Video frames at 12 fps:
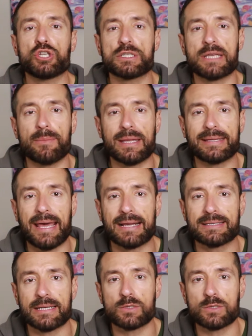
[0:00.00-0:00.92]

just send me a text,